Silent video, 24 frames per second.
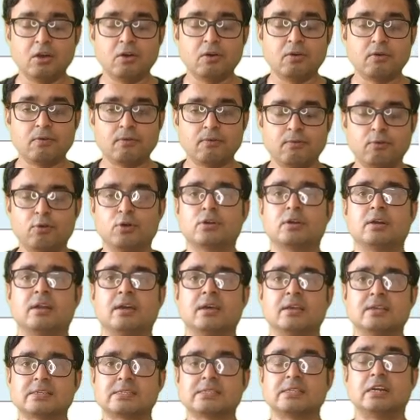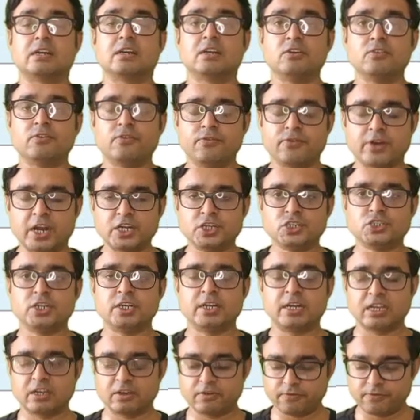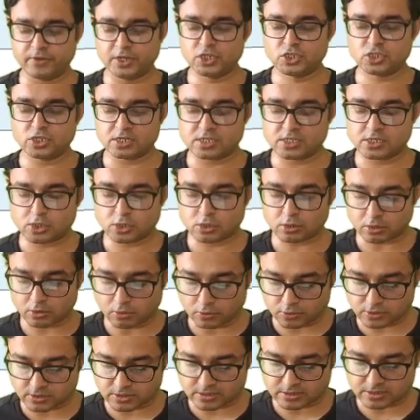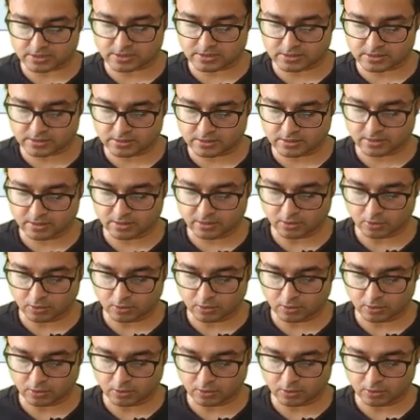What is the differentiating feature is ptosis.